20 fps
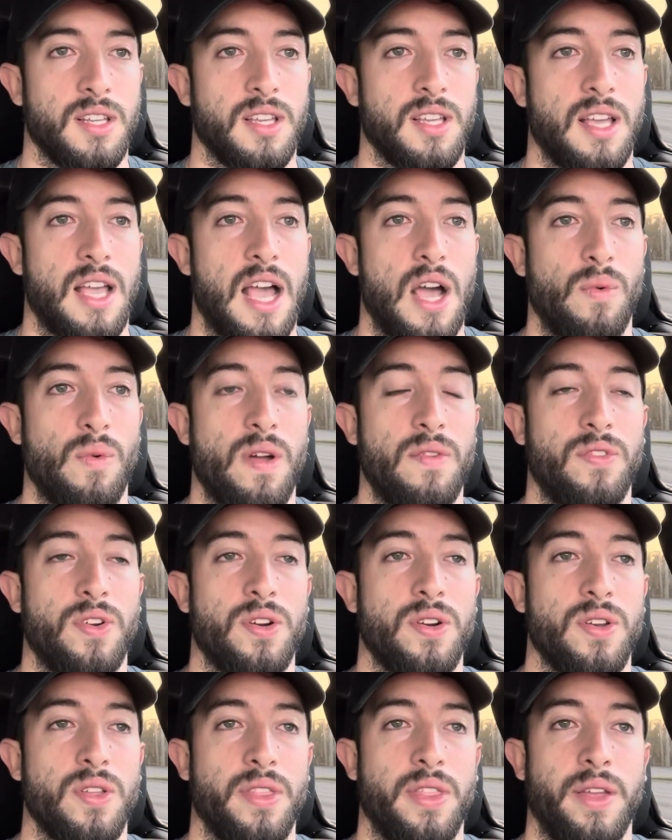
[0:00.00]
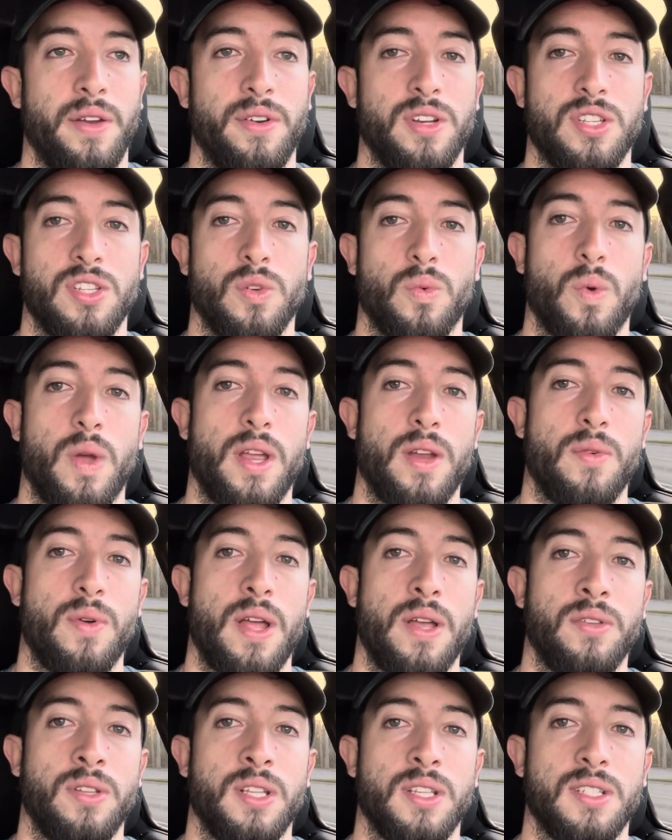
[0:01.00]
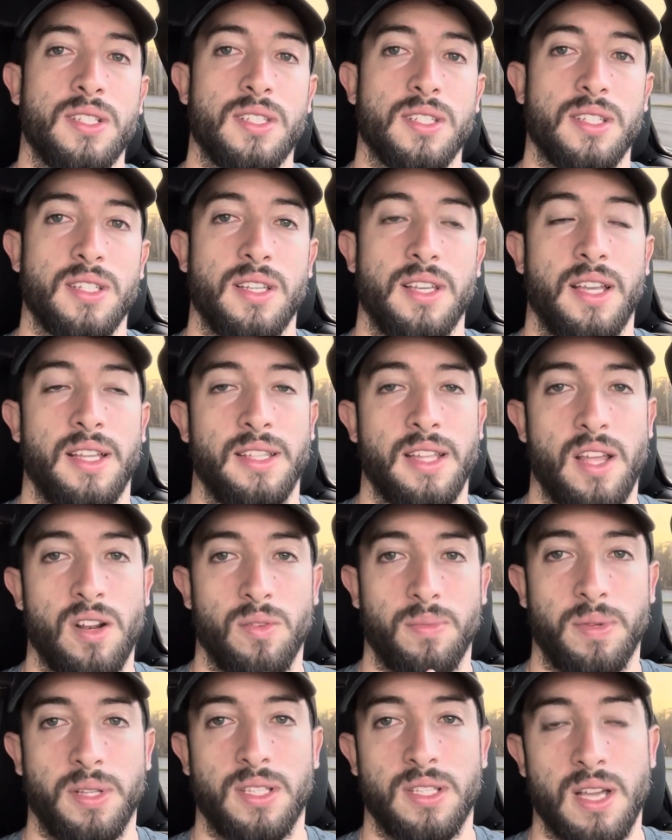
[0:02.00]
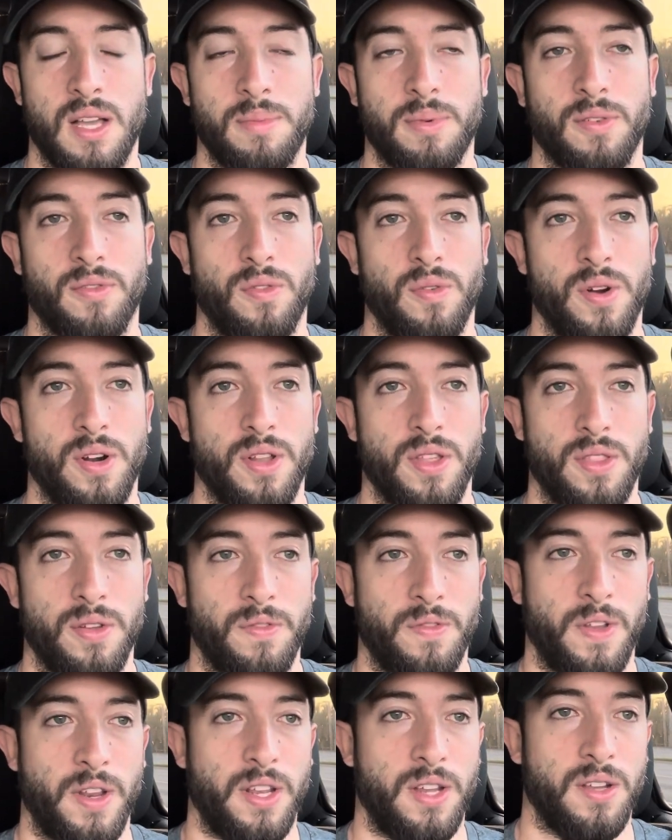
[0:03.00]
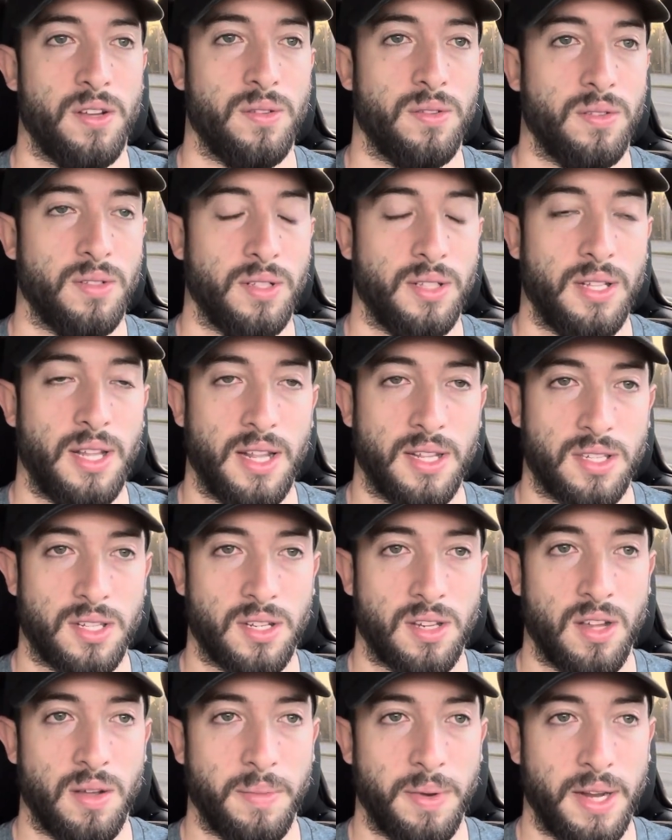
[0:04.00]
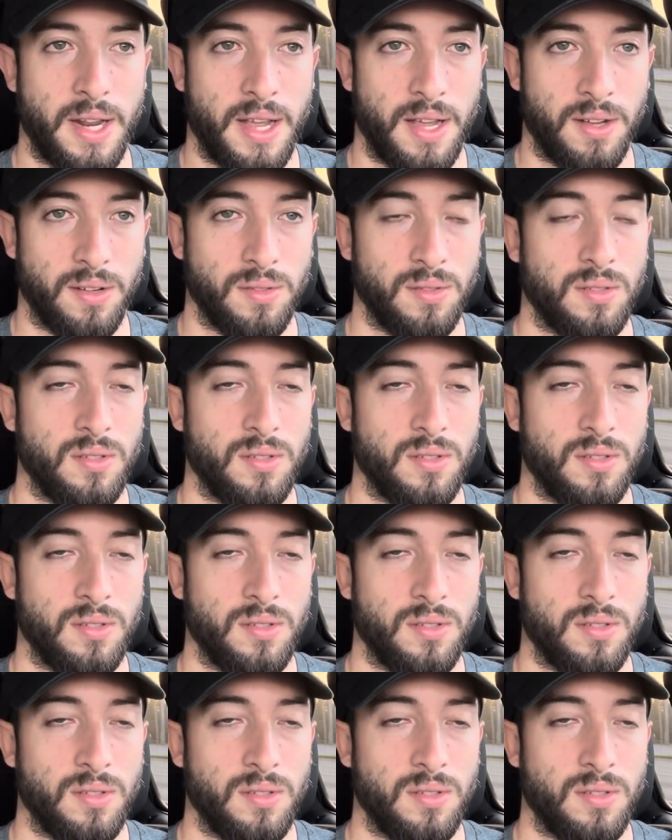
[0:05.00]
However, there is a way around it, and that'll be a topic for another video that's coming out